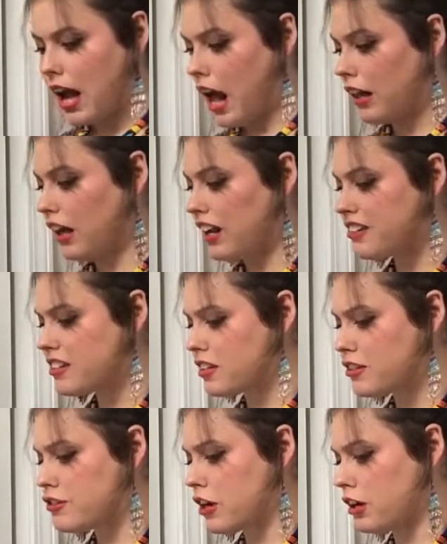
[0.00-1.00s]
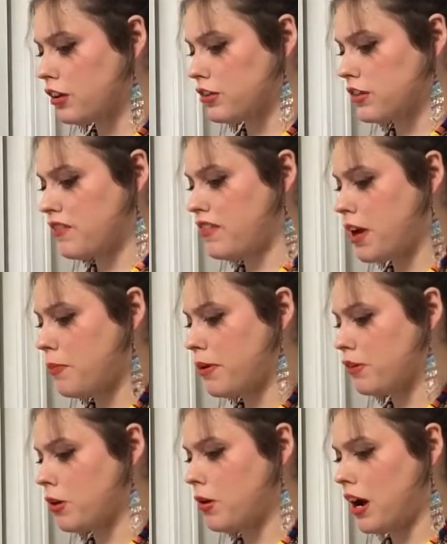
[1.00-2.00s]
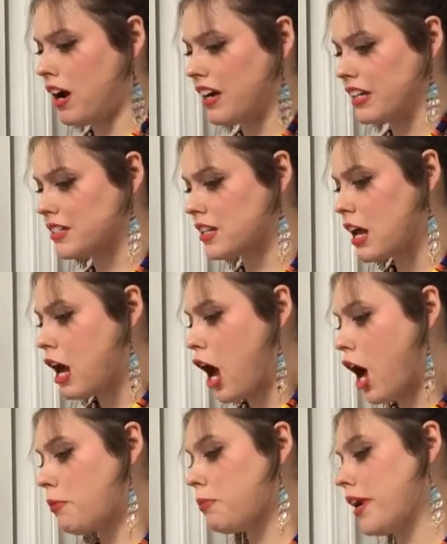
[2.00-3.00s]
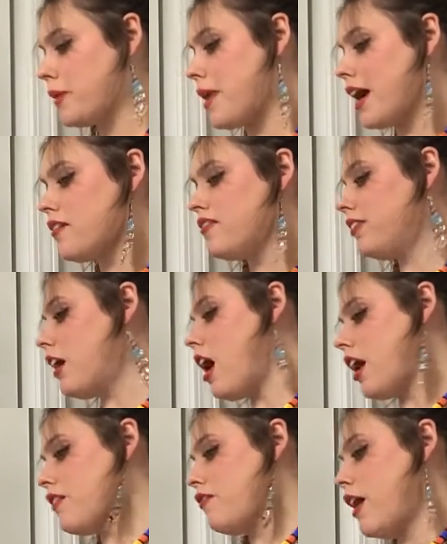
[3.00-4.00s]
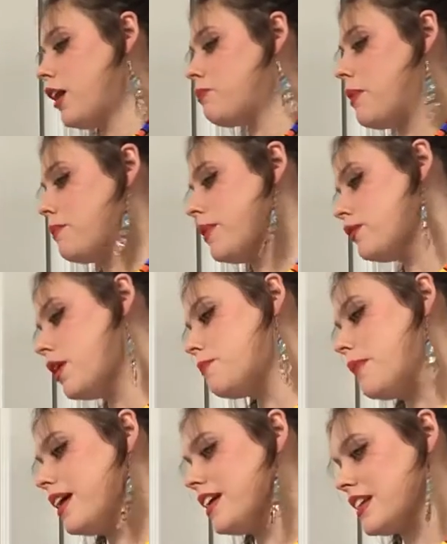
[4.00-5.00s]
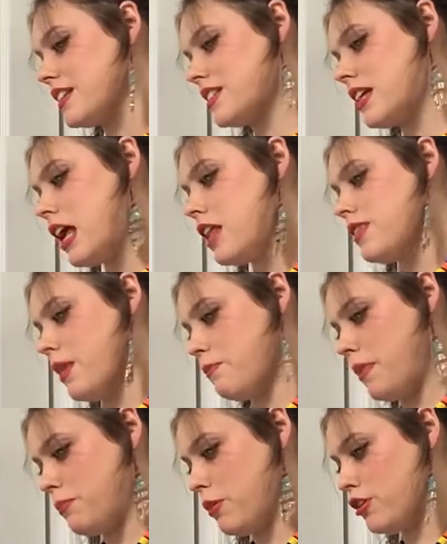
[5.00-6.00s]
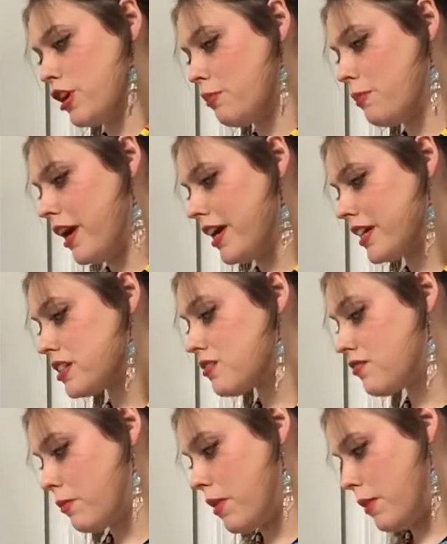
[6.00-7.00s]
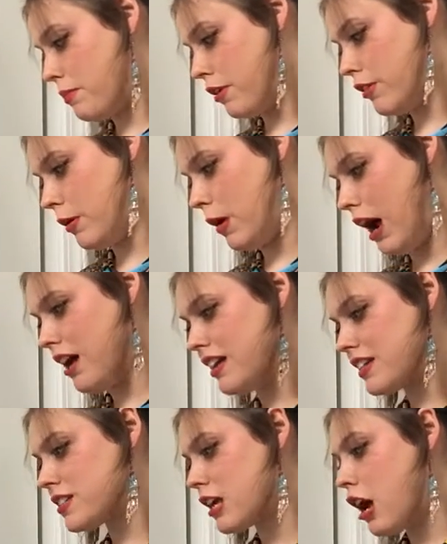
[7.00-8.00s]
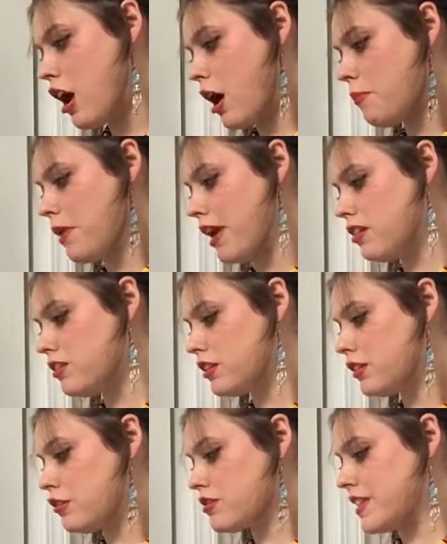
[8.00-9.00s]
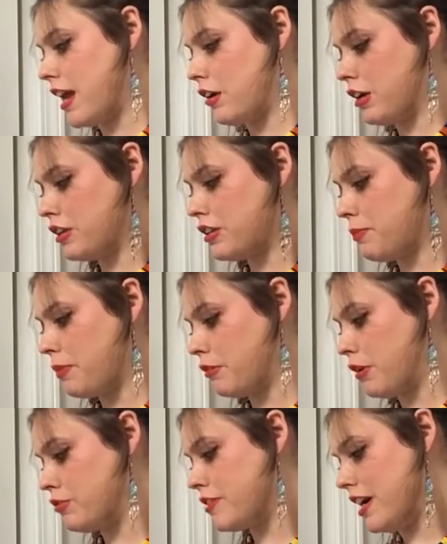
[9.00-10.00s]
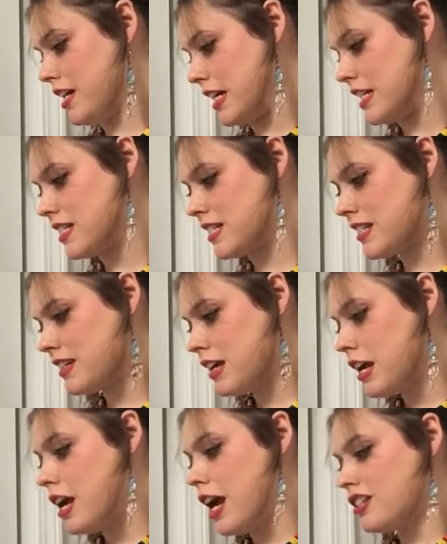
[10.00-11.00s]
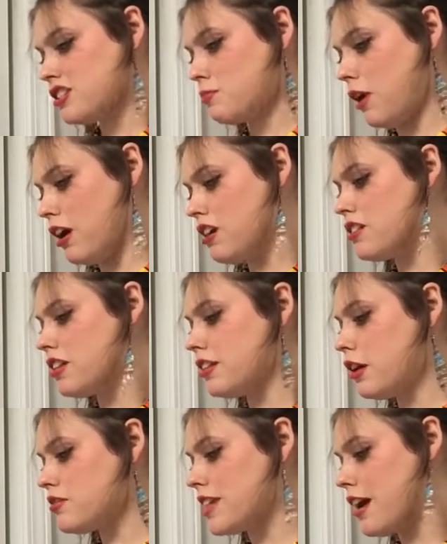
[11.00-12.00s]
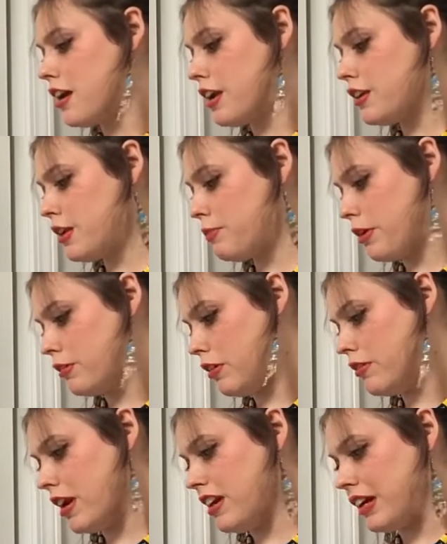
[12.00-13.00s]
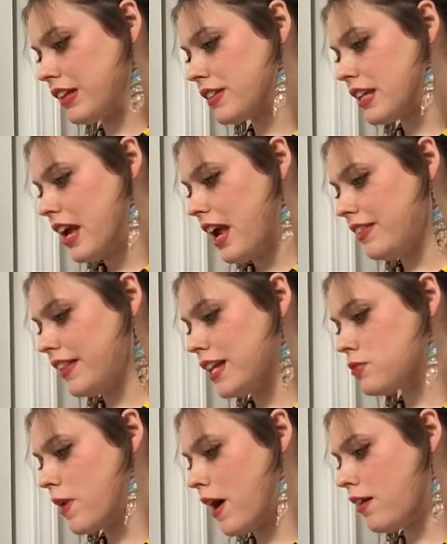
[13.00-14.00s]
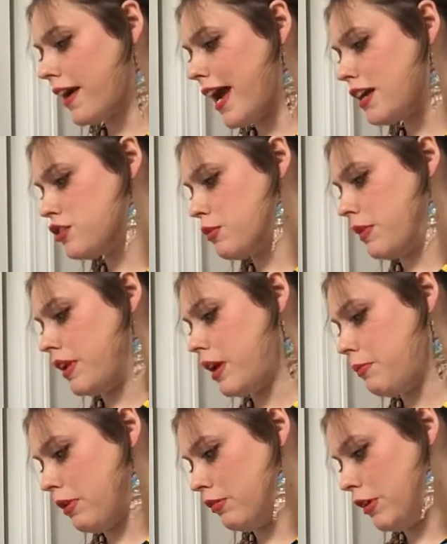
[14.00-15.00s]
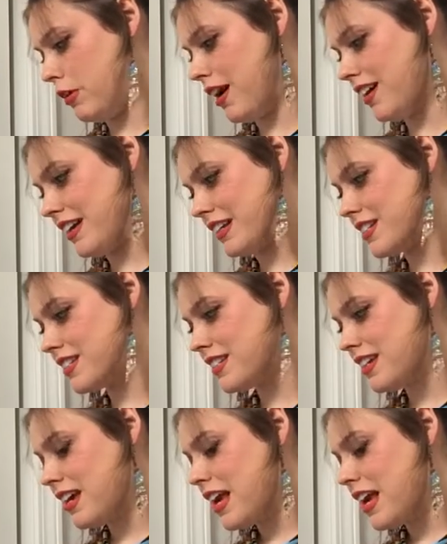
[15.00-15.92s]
I'll hunt in the jungles of Hipponohungus. I'll bring back a flock of uh, bungus the Biponobungus from hungus are better than those down in Diponodungus, and smarter than those out in nungus, and that's why I'll catch 'em in hungus,